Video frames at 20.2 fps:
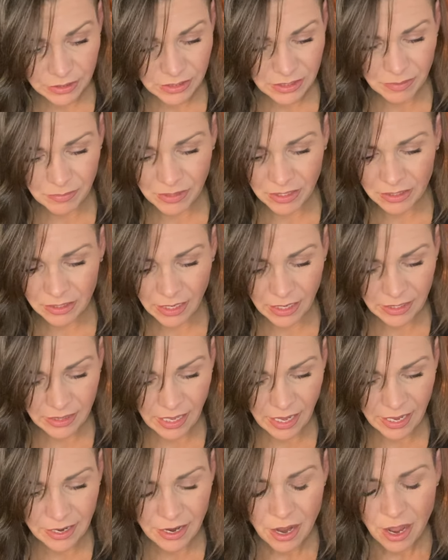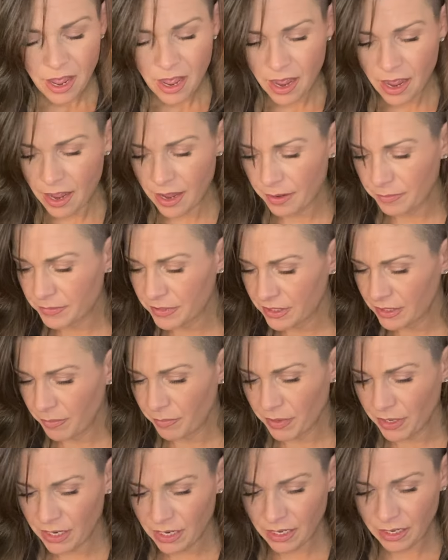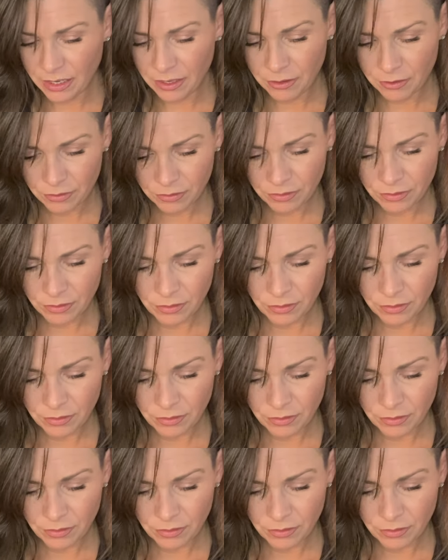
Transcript: something like that. Somebody,